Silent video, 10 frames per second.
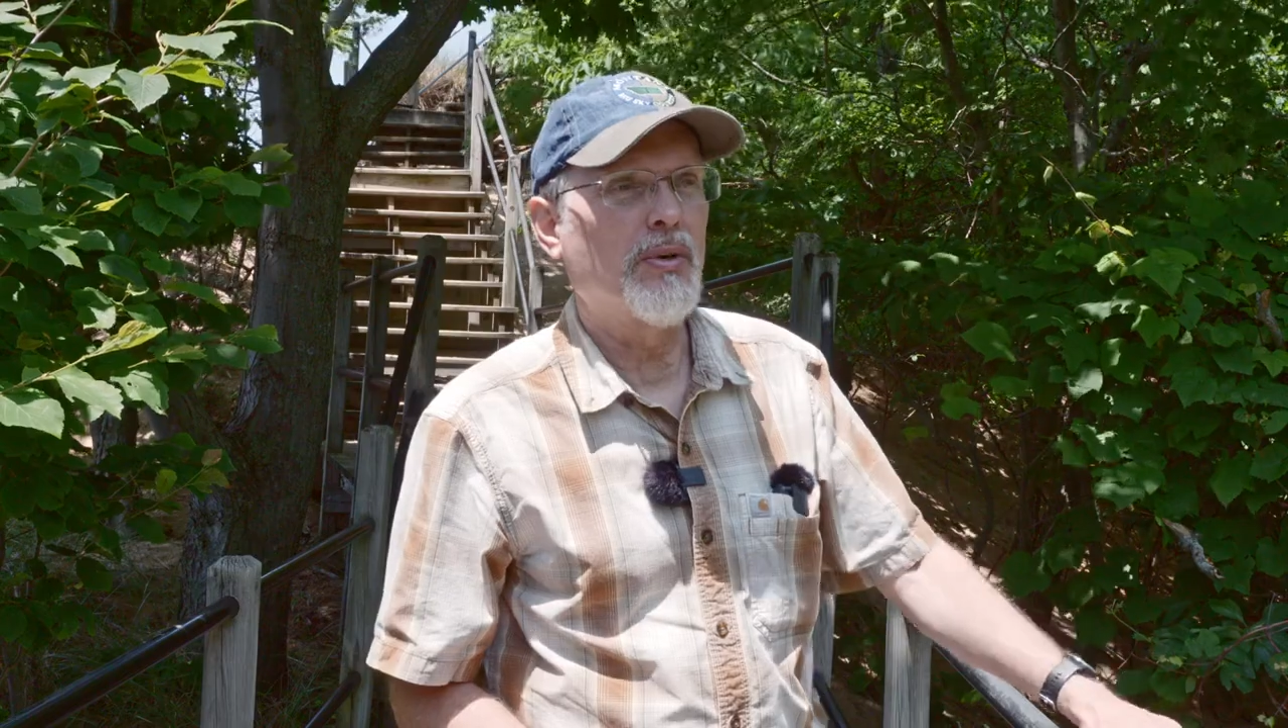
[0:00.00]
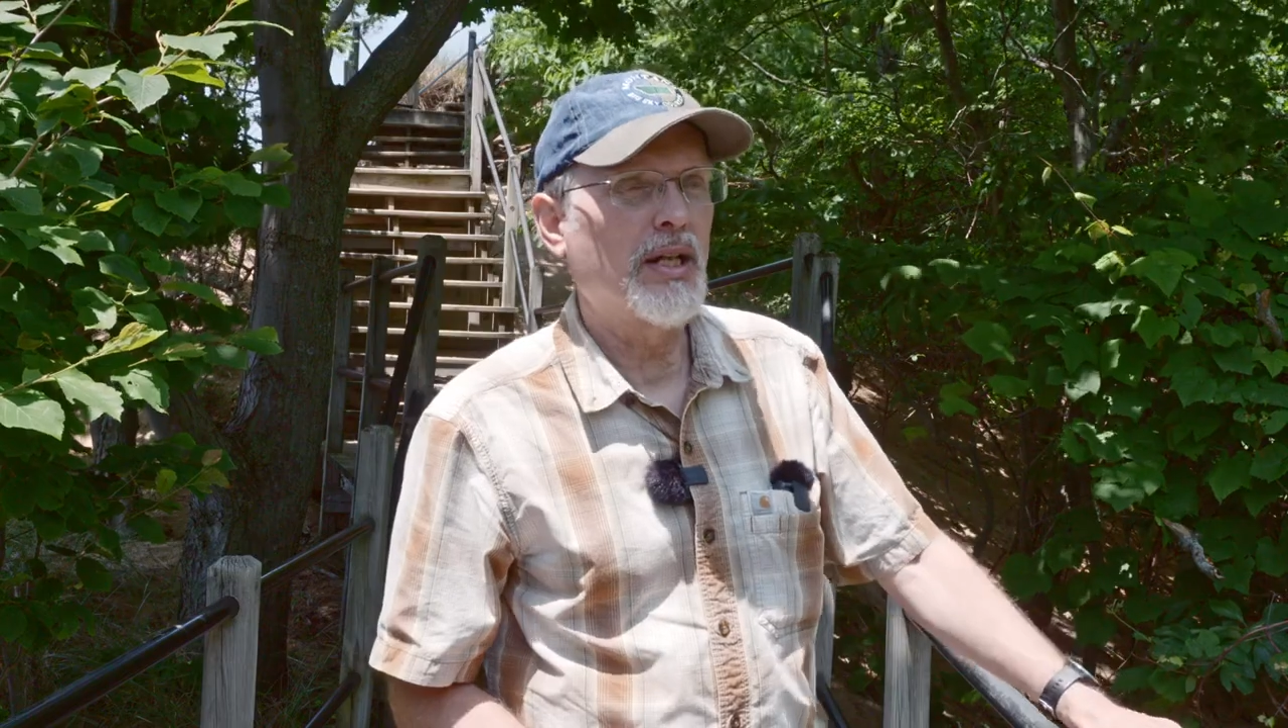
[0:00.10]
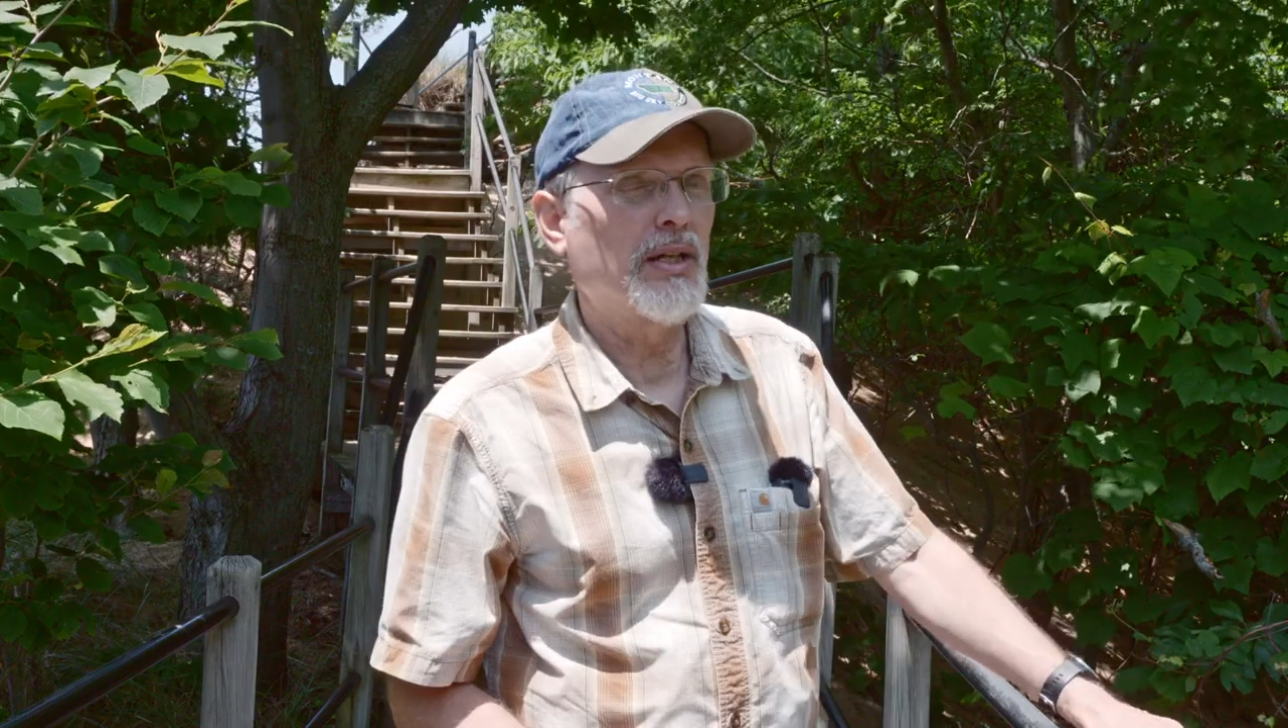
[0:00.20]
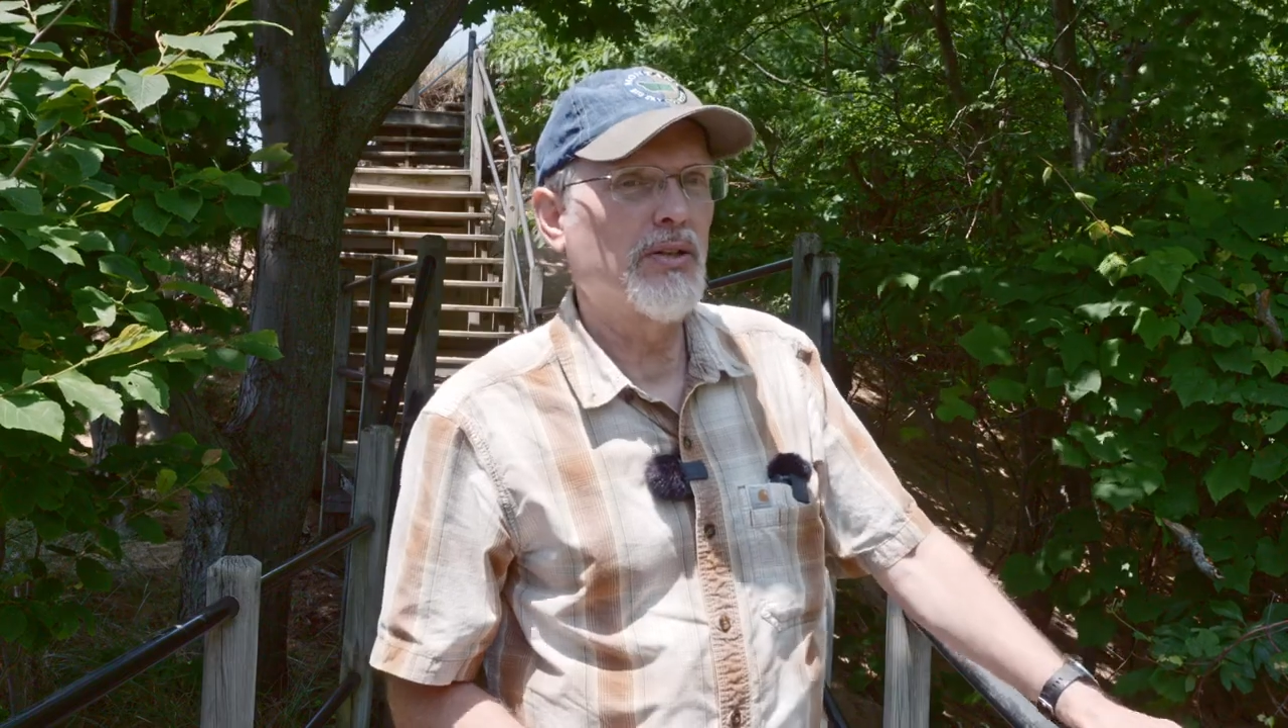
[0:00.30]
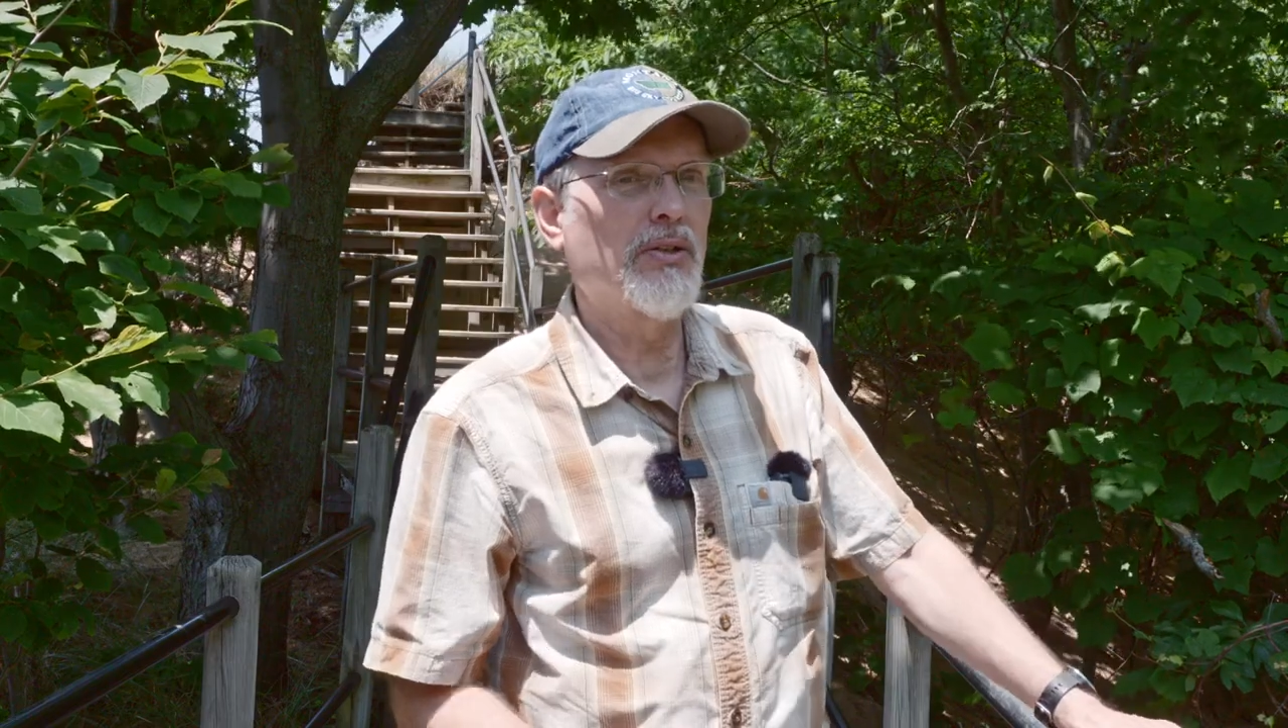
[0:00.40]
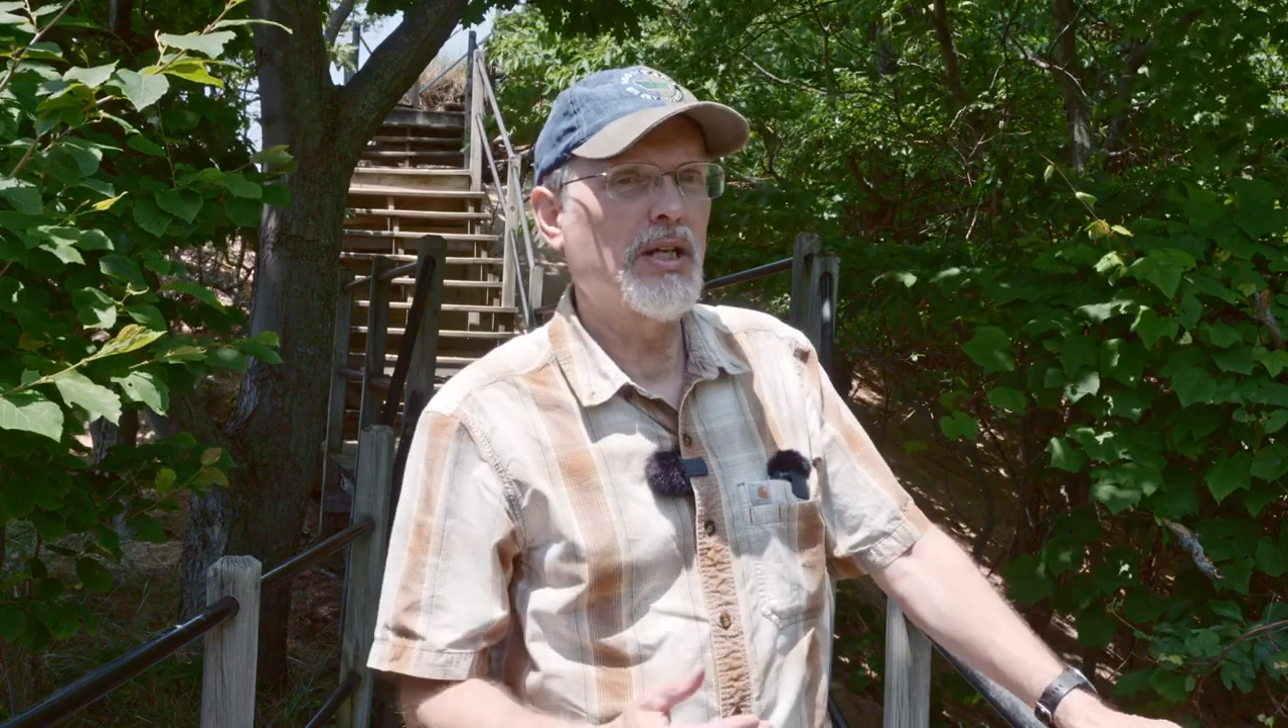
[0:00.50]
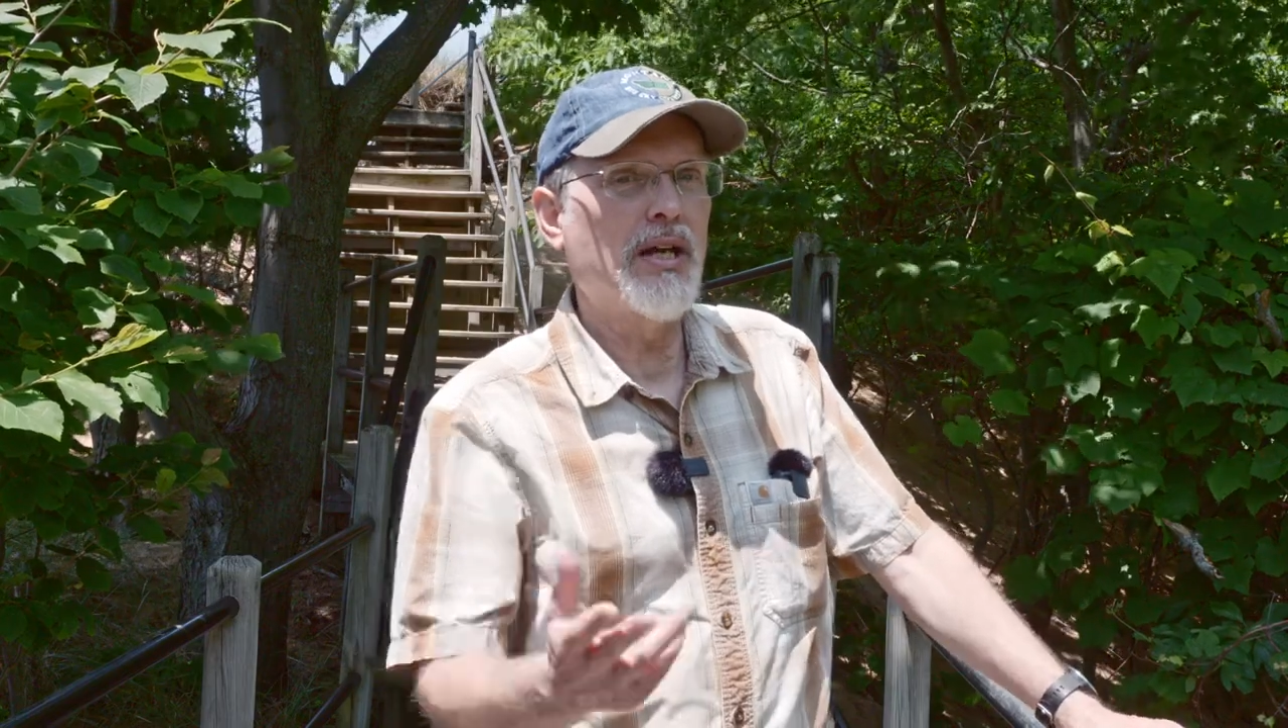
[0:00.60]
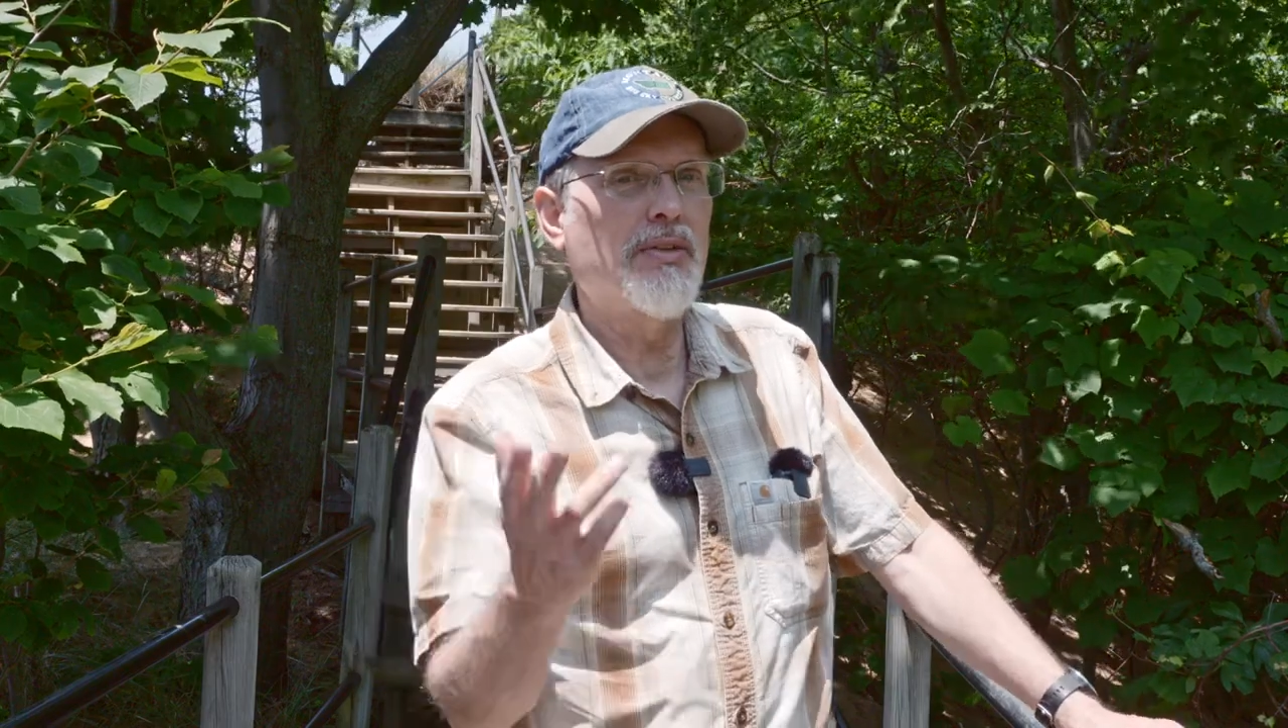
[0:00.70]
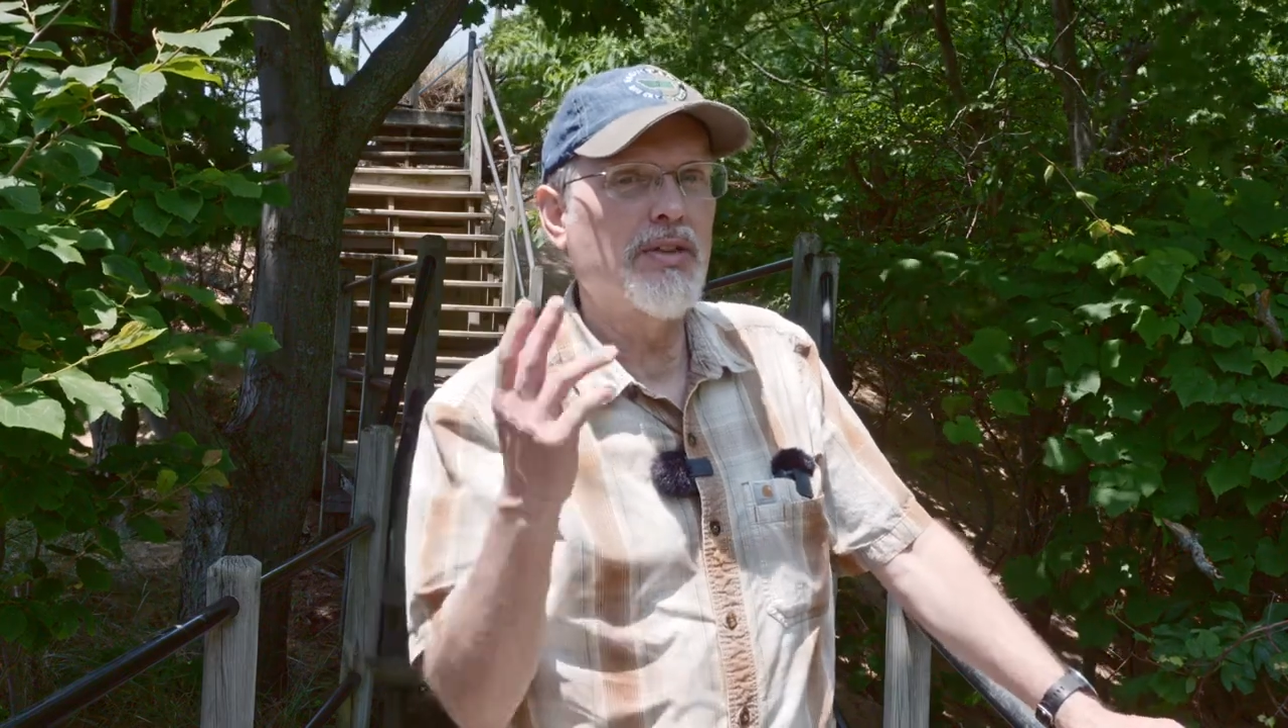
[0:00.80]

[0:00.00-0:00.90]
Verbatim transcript: why, you know, yeah,